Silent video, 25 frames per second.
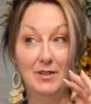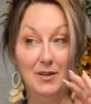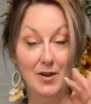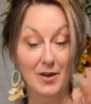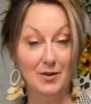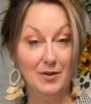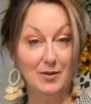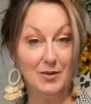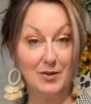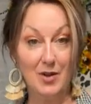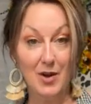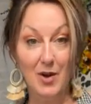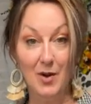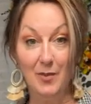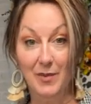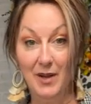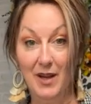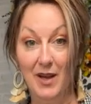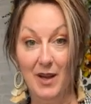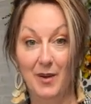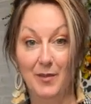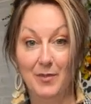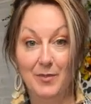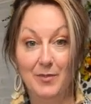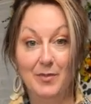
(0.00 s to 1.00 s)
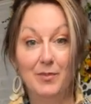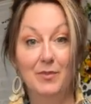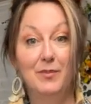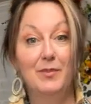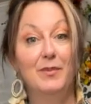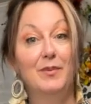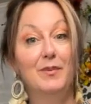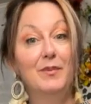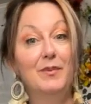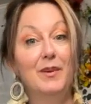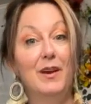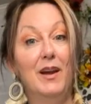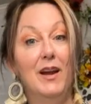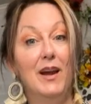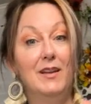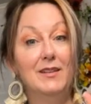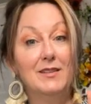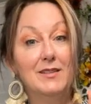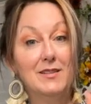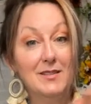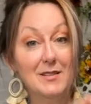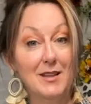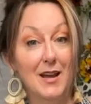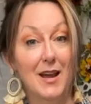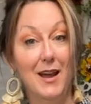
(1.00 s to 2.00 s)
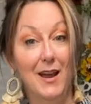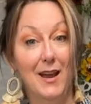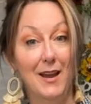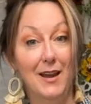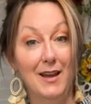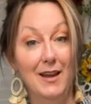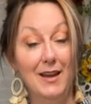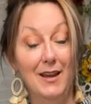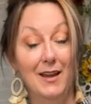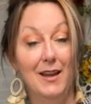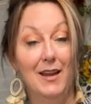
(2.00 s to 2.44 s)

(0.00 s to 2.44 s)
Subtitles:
daughters call me up and say,